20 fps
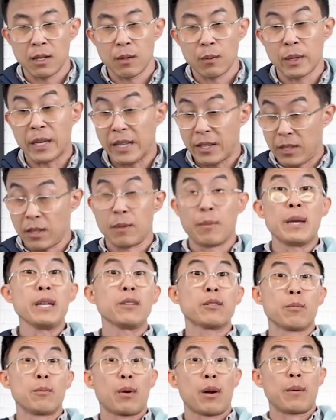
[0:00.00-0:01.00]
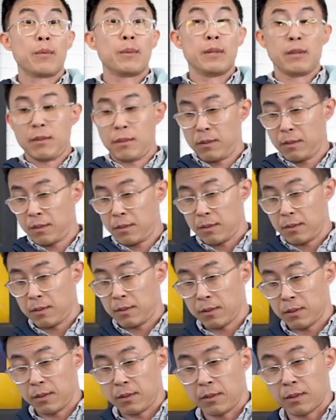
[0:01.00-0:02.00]
we get to the main compartment.
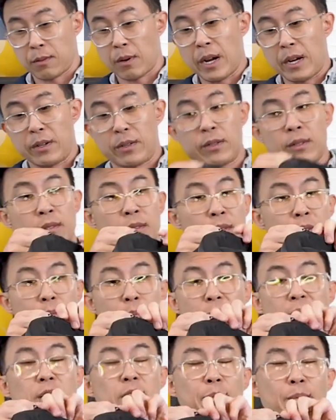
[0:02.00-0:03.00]
Great. Main